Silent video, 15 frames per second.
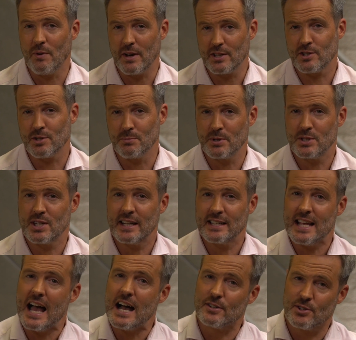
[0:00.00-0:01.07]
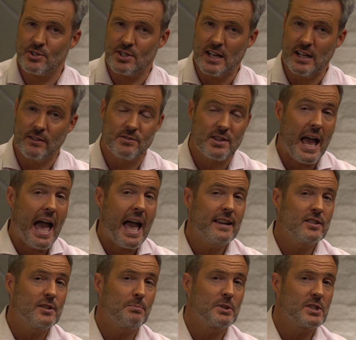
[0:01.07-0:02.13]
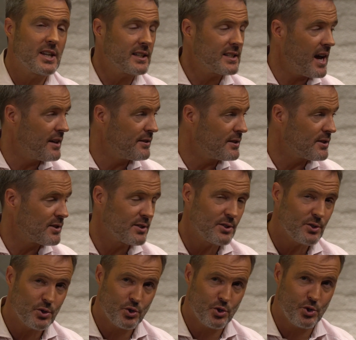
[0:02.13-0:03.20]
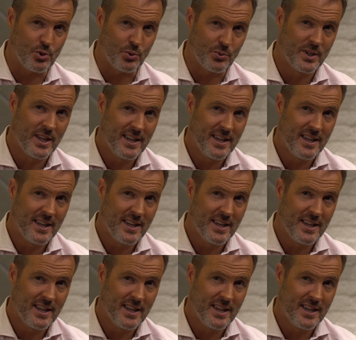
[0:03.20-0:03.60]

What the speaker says: of us to protect ourselves and to protect others too.